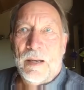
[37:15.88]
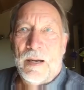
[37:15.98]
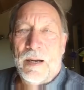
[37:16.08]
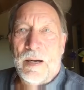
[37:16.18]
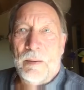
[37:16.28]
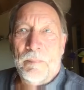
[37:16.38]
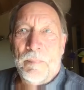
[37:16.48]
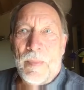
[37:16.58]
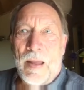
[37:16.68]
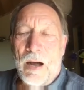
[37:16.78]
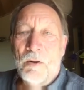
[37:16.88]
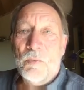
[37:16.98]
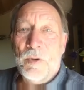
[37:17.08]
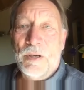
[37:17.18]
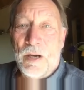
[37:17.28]
How do
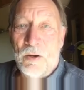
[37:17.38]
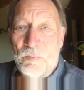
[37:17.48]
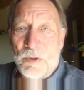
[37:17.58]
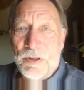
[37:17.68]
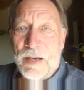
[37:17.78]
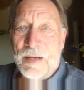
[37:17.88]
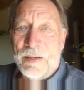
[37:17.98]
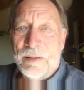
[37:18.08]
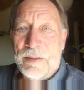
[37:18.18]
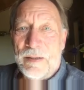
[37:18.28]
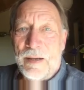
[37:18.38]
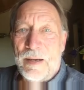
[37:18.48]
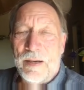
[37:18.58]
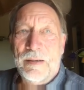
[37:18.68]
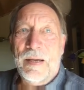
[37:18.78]
we cope with that?
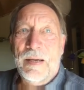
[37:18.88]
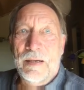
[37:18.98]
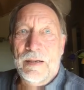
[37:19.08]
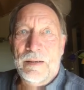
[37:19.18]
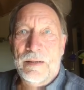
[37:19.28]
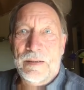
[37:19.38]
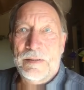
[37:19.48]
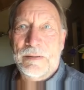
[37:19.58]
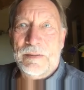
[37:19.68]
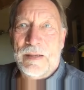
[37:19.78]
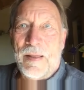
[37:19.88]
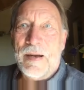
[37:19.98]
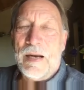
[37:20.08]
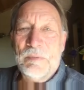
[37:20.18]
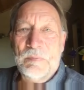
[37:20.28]
Again,
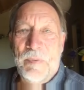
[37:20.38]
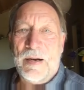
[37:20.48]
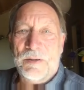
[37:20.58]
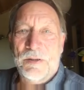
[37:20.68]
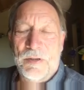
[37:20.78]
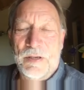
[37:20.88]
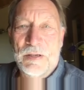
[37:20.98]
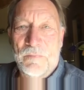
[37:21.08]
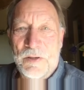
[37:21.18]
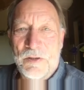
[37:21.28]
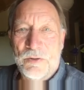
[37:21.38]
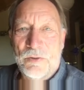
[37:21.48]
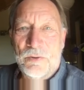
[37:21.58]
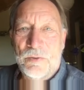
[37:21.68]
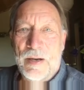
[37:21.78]
that comes back to the
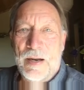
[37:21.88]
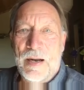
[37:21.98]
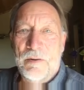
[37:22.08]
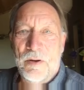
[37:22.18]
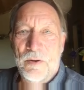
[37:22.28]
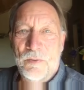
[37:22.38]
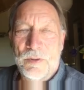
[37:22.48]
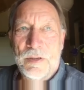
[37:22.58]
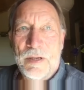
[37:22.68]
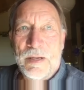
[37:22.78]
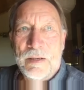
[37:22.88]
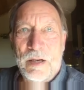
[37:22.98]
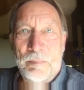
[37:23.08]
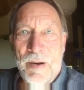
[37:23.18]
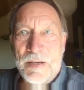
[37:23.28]
individual, our own
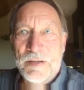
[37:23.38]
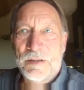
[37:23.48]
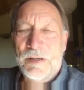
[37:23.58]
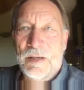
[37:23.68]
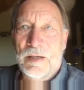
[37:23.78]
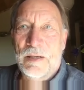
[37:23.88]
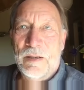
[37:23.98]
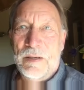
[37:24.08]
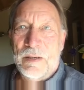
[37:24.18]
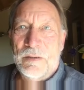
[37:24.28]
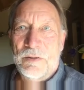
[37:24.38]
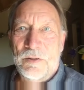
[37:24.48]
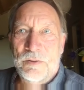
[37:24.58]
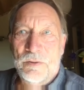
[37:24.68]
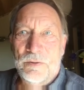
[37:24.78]
capacity
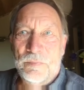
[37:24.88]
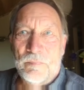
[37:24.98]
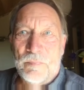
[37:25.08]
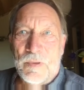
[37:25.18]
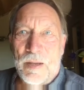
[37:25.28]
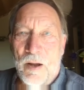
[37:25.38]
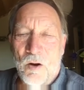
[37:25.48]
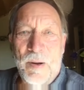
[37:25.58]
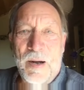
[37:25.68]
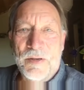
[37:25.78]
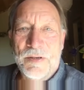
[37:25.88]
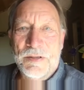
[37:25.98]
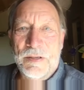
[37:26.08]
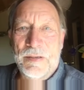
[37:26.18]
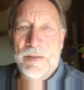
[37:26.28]
to help
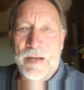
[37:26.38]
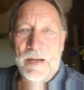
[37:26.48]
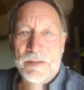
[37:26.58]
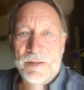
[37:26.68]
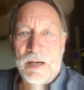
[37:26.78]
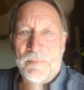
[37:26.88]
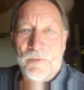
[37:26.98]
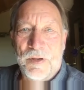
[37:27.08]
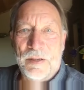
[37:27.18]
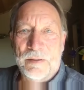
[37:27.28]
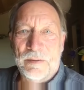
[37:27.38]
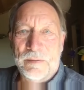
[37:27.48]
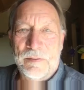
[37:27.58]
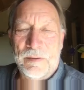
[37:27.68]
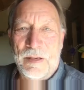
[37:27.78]
others in their suffering,
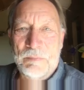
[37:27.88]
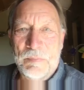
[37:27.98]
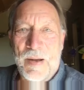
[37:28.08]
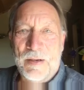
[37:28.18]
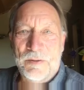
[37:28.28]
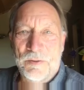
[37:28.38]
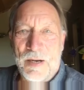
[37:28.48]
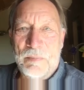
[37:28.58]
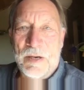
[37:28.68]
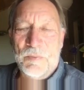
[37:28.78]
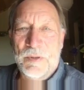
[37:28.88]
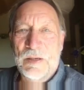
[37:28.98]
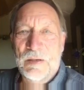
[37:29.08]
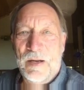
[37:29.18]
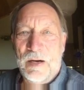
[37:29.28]
comes back to how much we
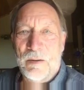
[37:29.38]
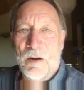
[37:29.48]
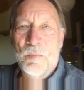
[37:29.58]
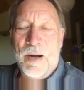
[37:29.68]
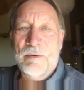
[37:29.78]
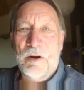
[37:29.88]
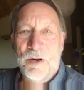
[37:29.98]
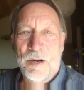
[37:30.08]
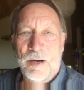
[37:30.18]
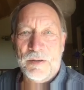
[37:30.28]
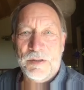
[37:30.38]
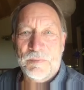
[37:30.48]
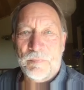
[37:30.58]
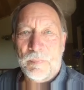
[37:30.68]
can open our own hearts.